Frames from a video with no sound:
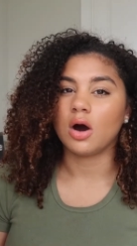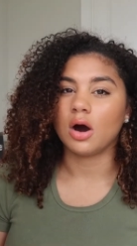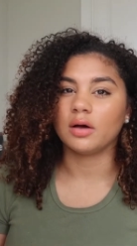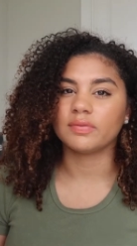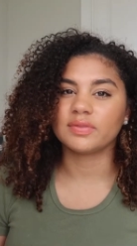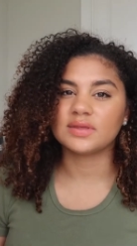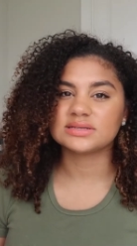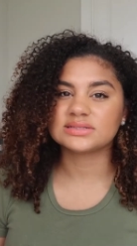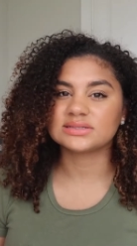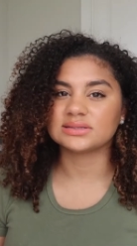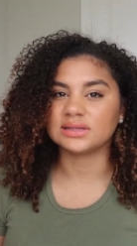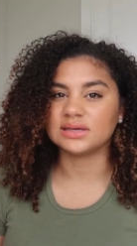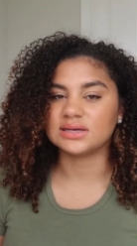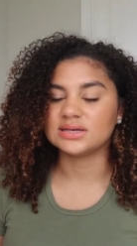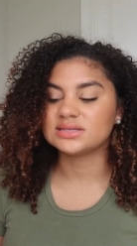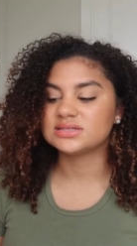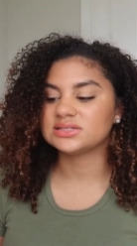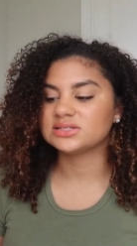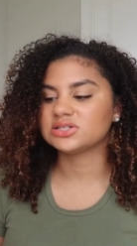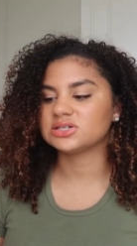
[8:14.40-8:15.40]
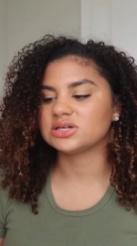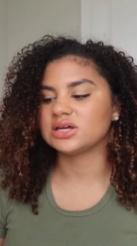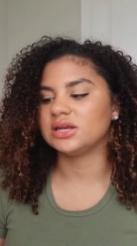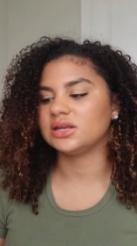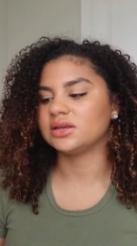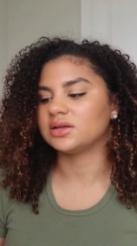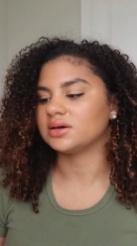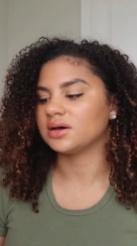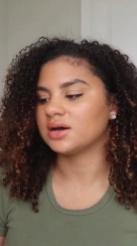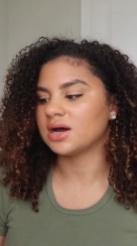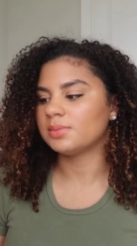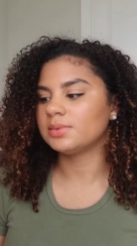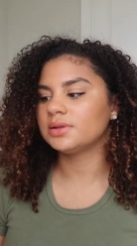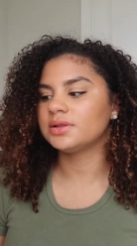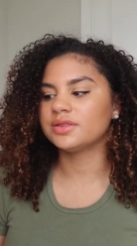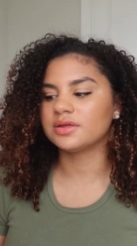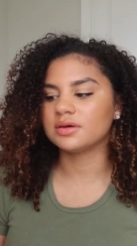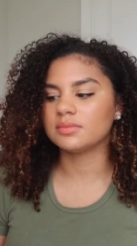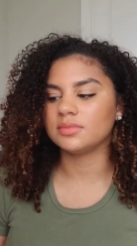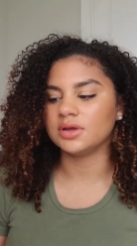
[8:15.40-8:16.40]
on this list. And you know, a couple
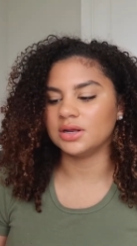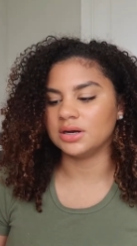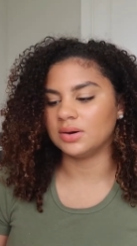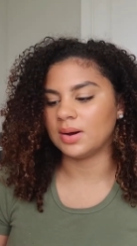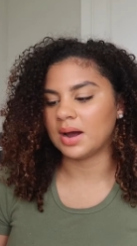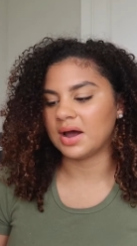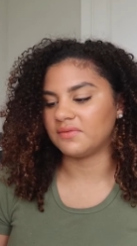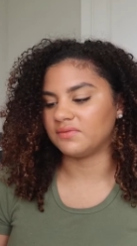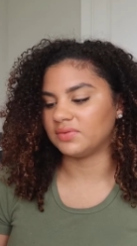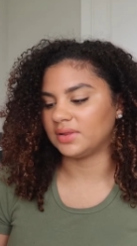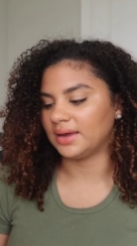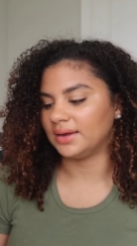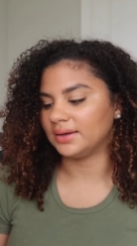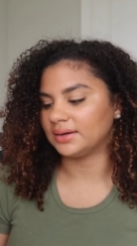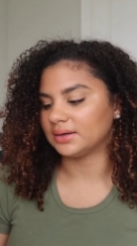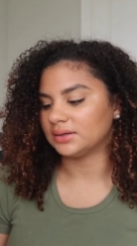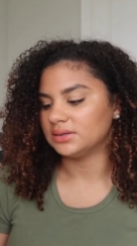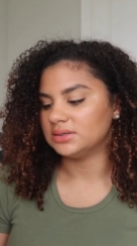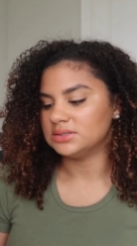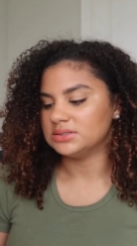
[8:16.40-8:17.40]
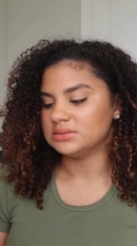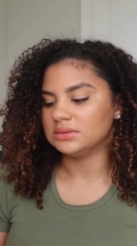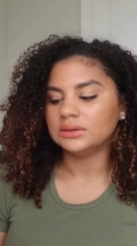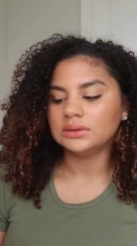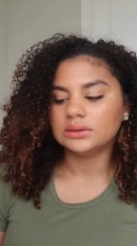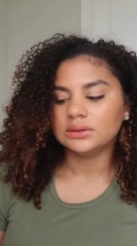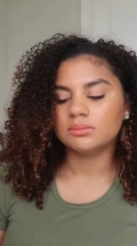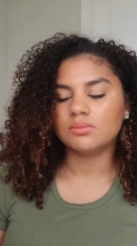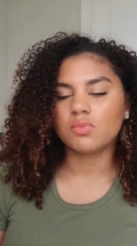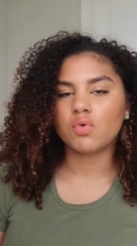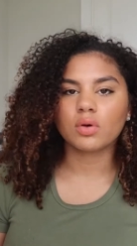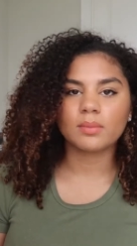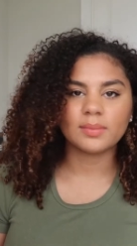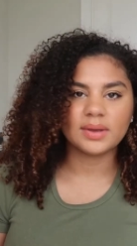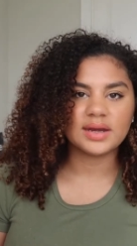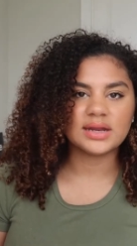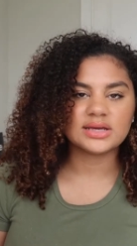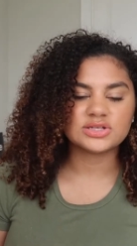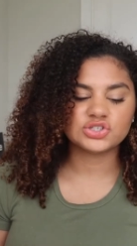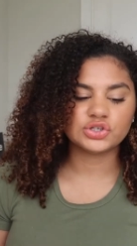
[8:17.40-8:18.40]
of them, you know, have like more
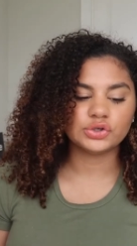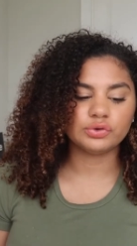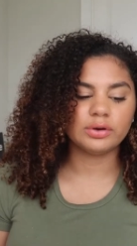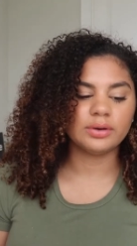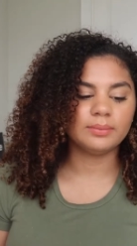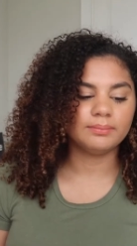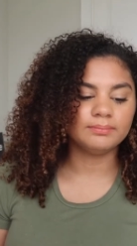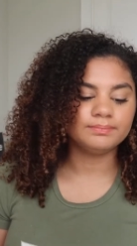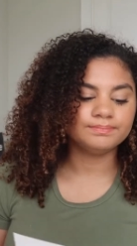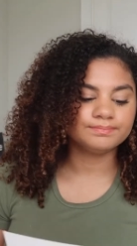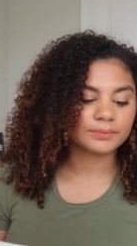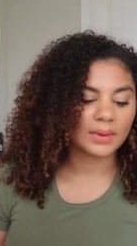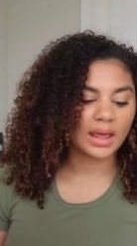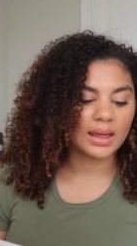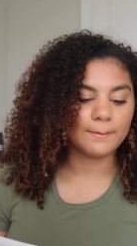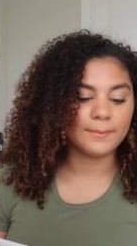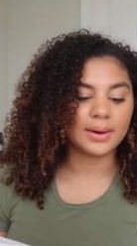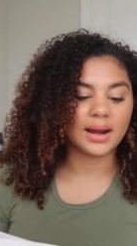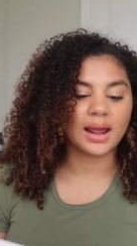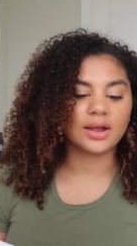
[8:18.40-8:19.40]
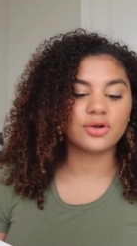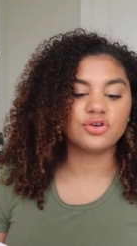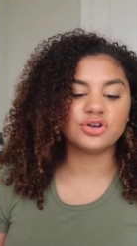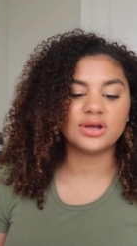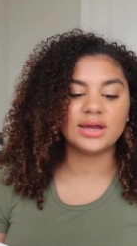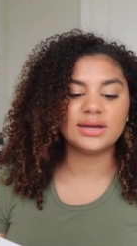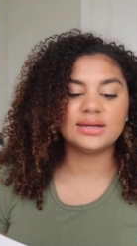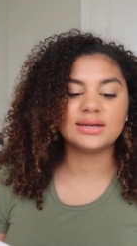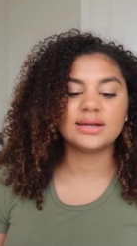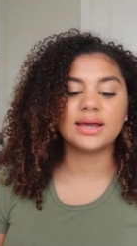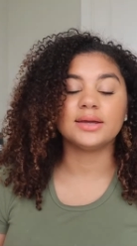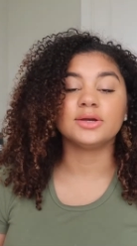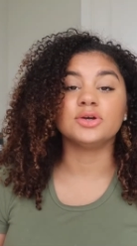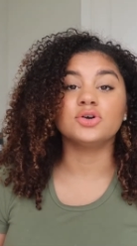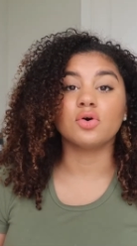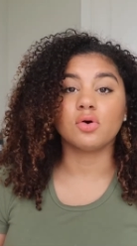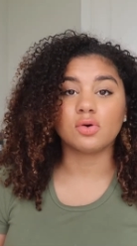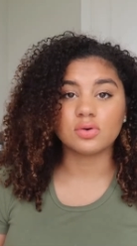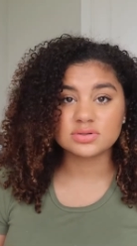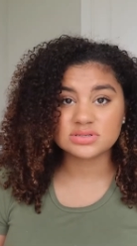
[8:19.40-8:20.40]
meaning to them. But I created a
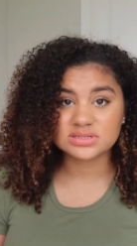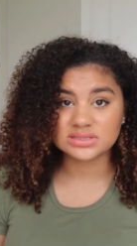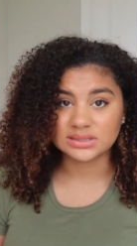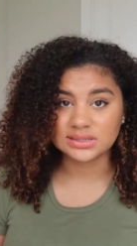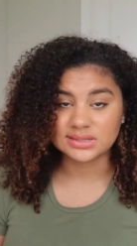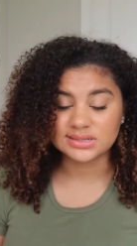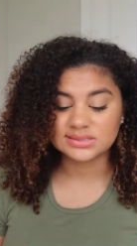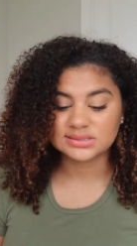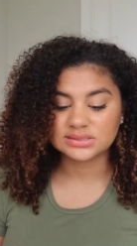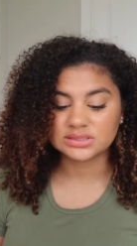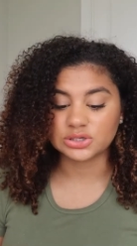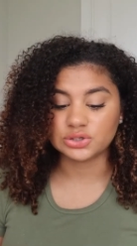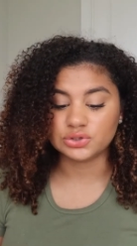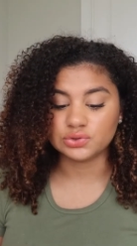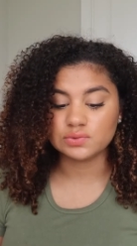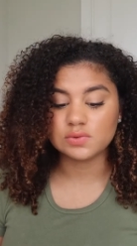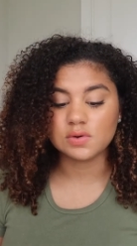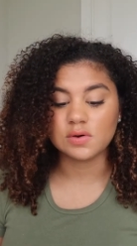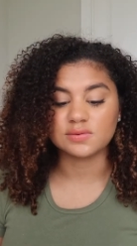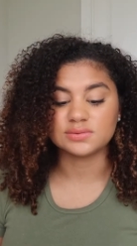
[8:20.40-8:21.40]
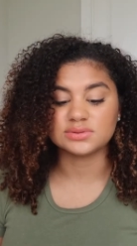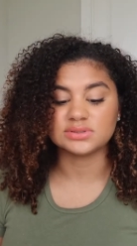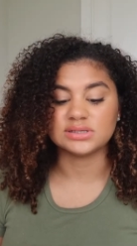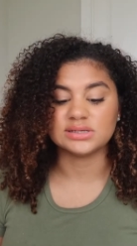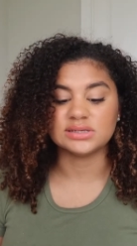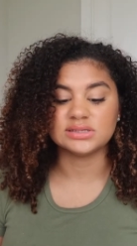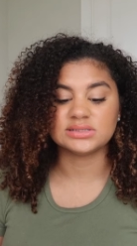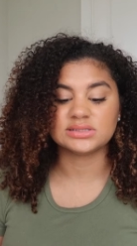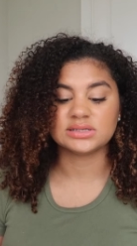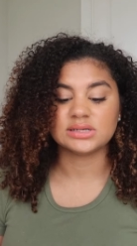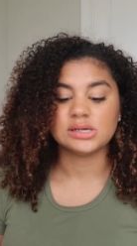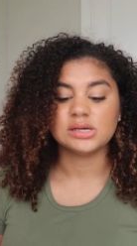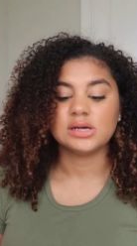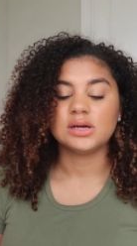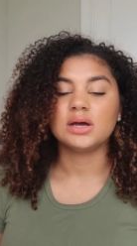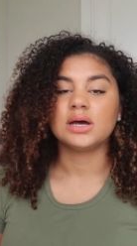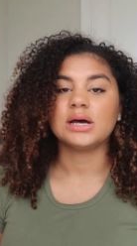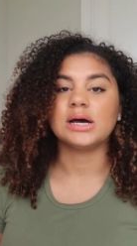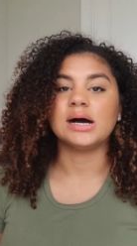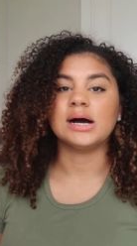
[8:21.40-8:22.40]
goals list, a new goals list
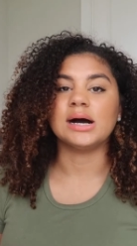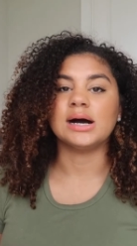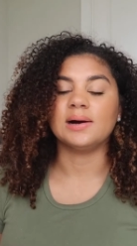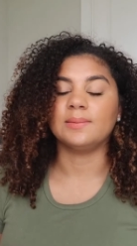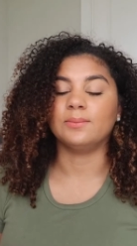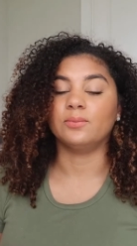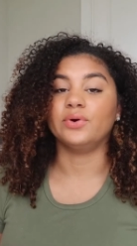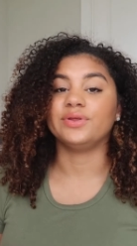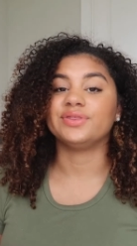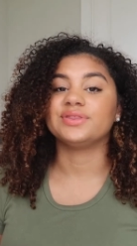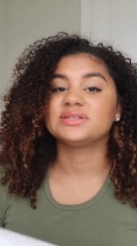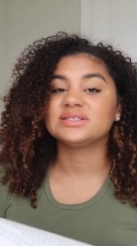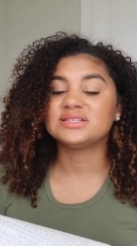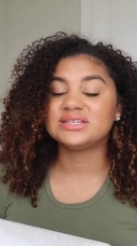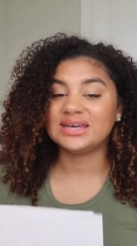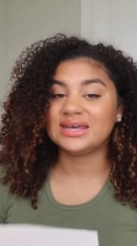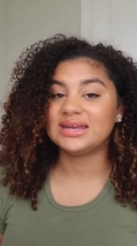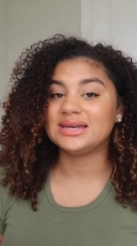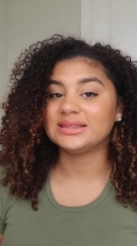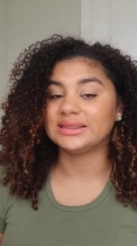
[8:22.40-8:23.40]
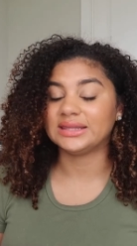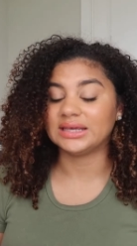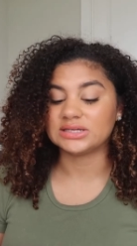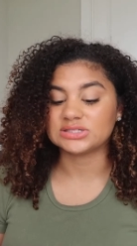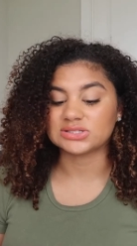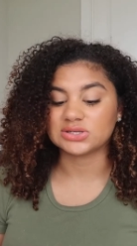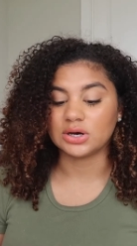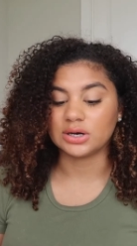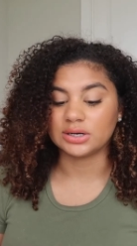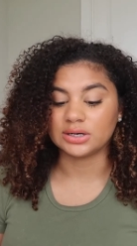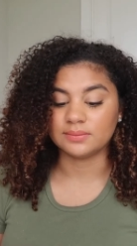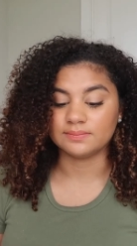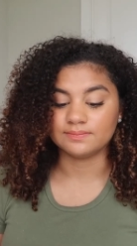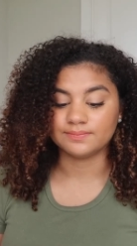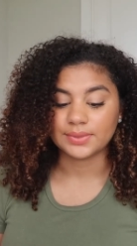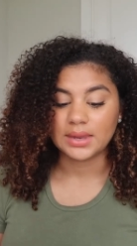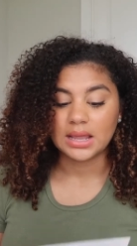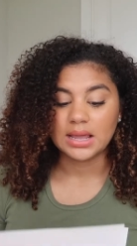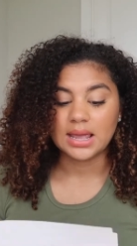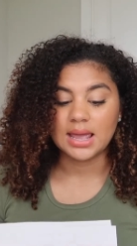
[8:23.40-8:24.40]
um, with 10 things on them
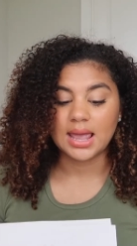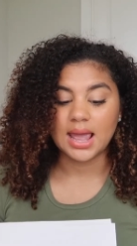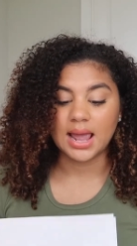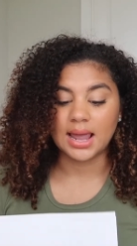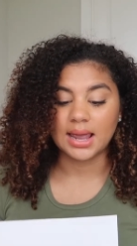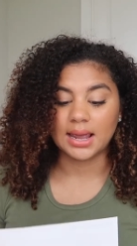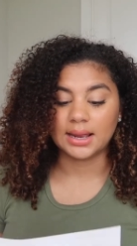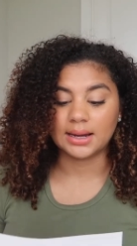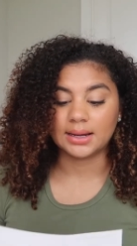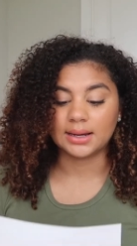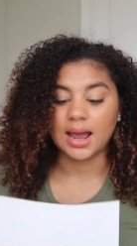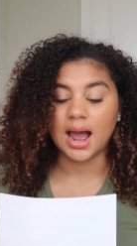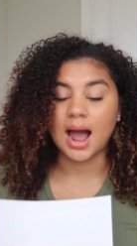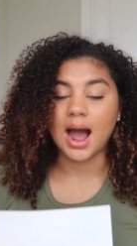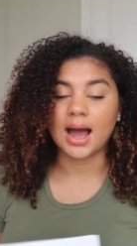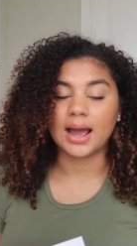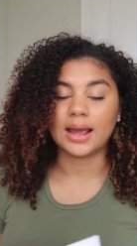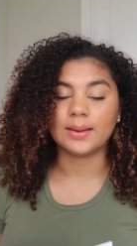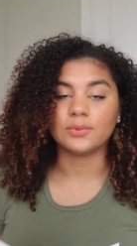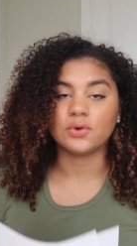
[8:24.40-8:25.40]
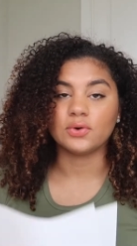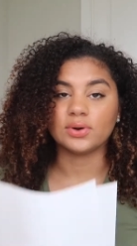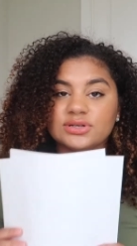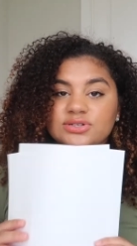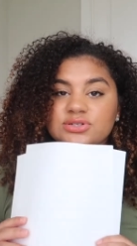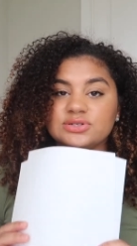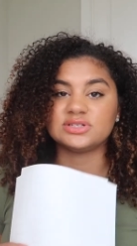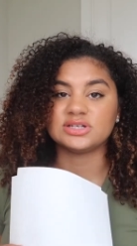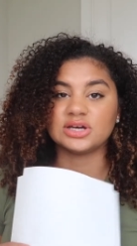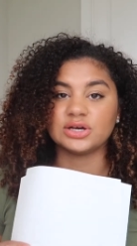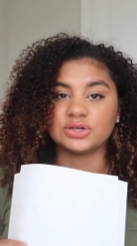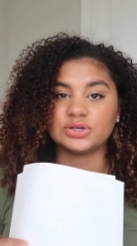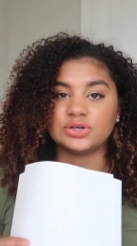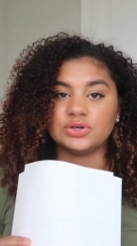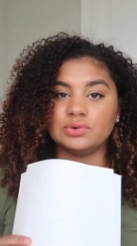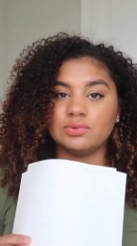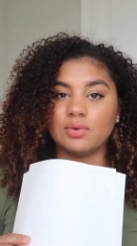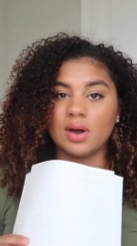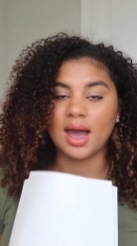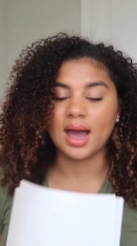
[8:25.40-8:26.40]
and I'm going to tell
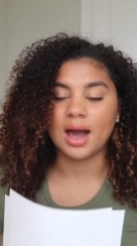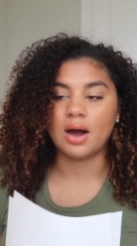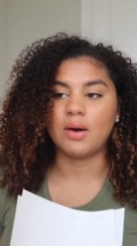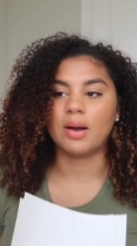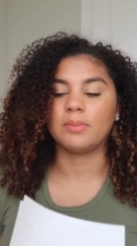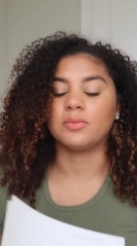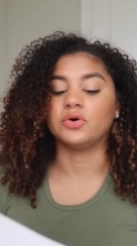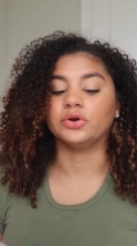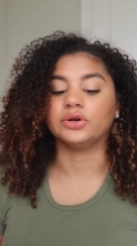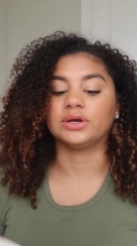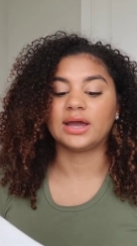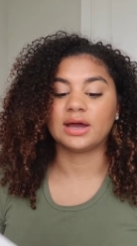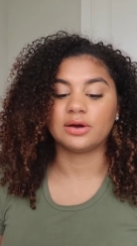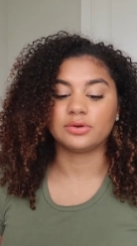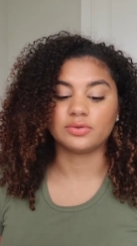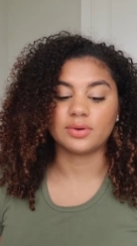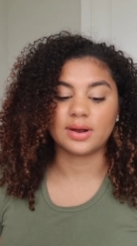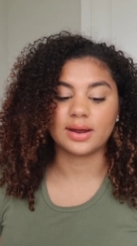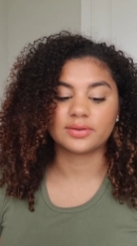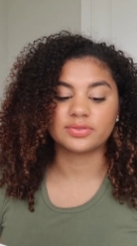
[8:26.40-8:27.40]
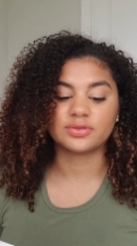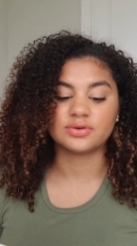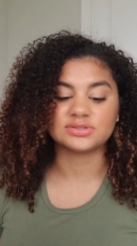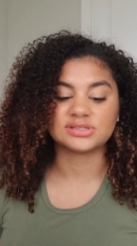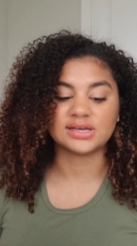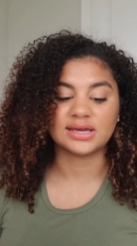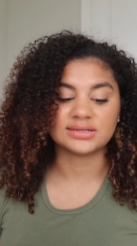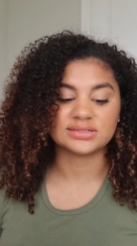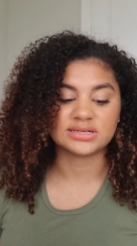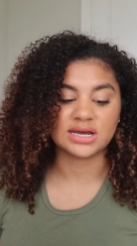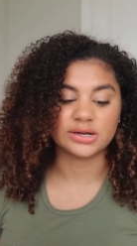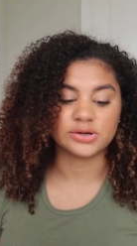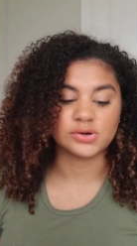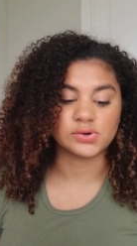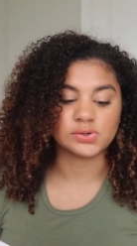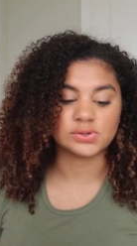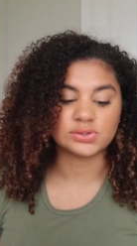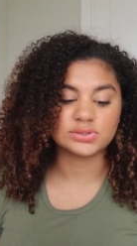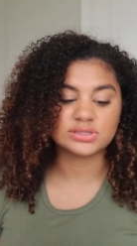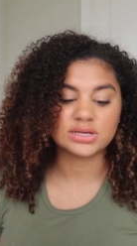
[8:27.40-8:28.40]
you how I'm going to counteract those
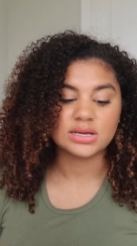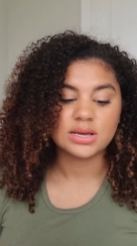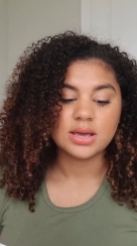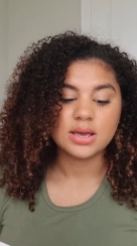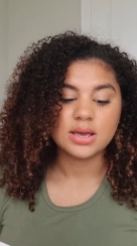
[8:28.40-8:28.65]
anti-goals.